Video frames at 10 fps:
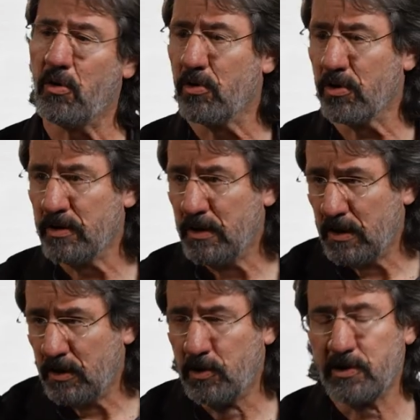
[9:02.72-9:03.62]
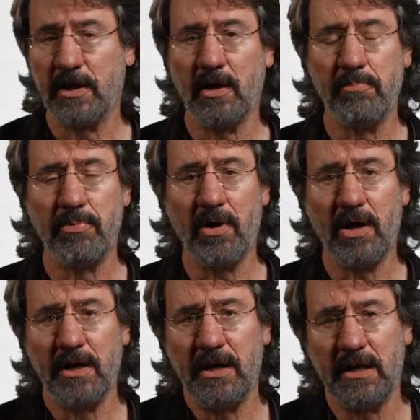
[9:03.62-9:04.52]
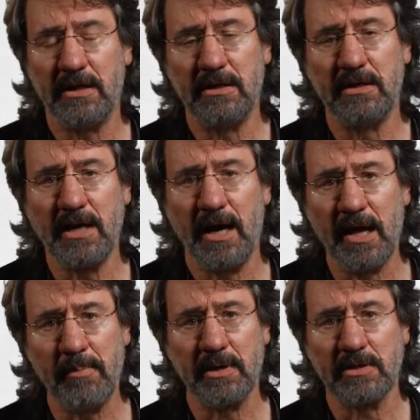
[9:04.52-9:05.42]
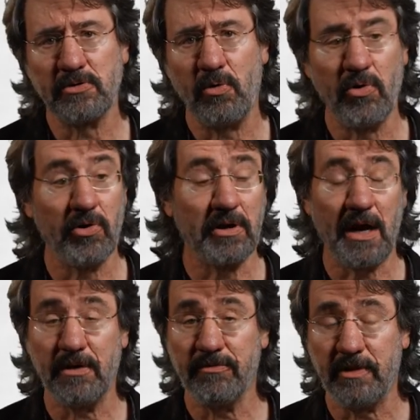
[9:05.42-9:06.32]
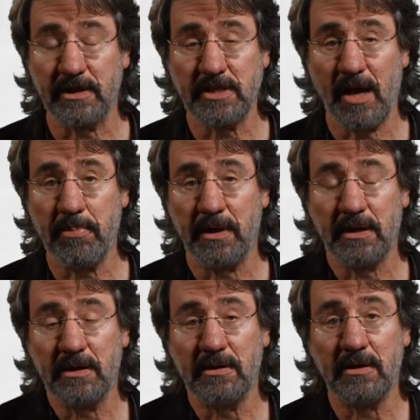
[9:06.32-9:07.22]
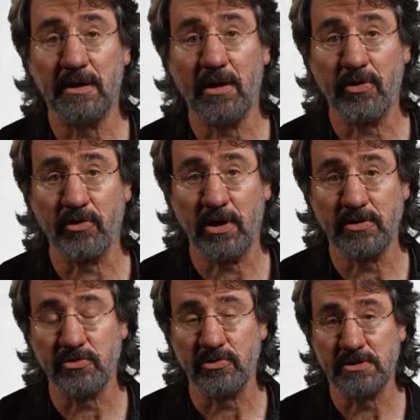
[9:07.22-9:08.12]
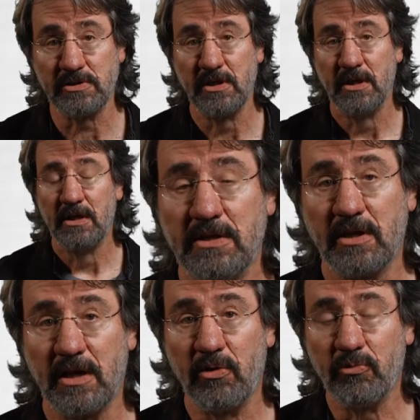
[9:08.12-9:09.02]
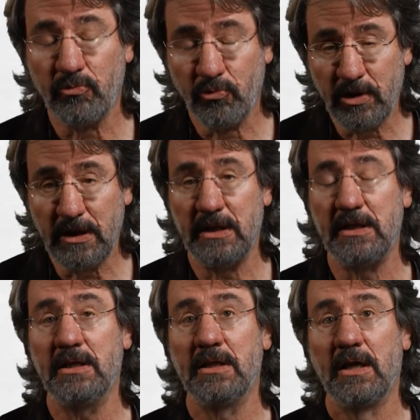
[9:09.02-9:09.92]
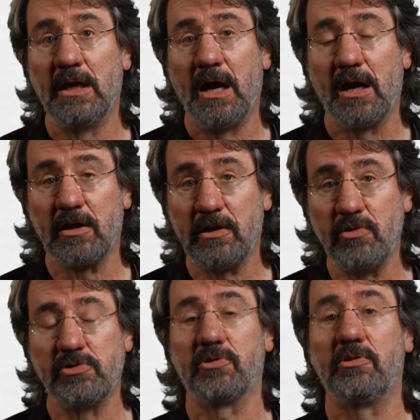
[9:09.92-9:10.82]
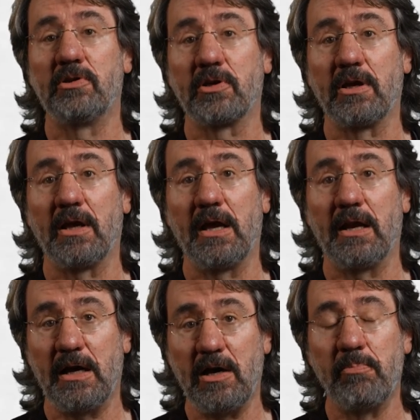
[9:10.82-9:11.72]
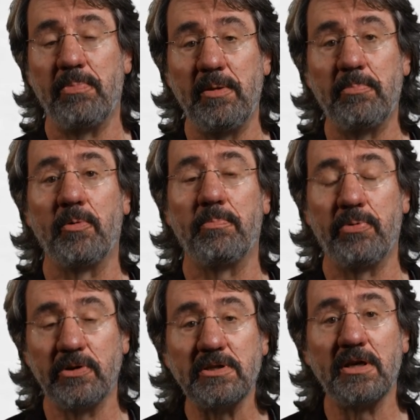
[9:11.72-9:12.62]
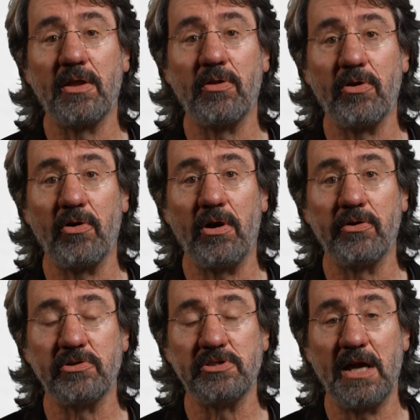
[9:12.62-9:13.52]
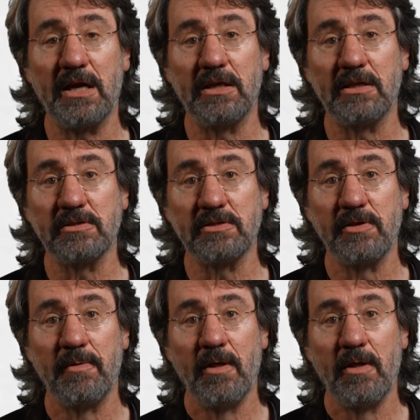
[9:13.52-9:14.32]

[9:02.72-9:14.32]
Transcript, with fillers: or looking abroad at dynamics or conflicts happening in, in other countries to get really a closer look at how people put together their understandings